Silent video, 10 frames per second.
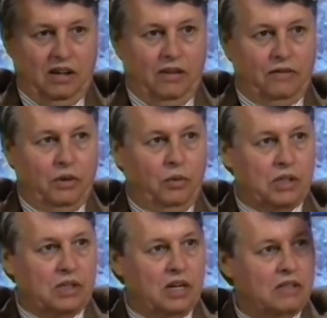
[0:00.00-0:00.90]
of the
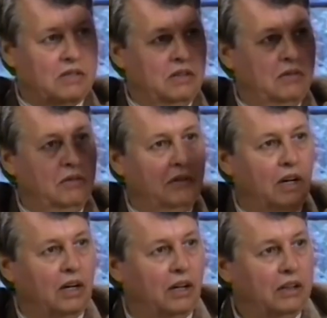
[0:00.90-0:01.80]
Wisconsin
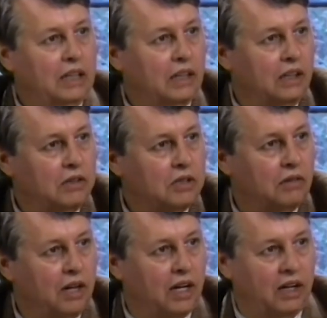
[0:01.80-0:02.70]
uh, hilly
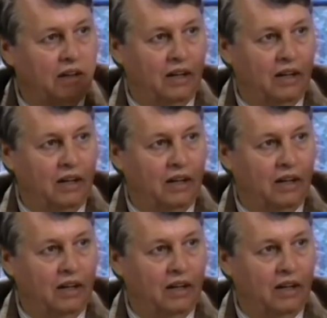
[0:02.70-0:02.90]
terrain.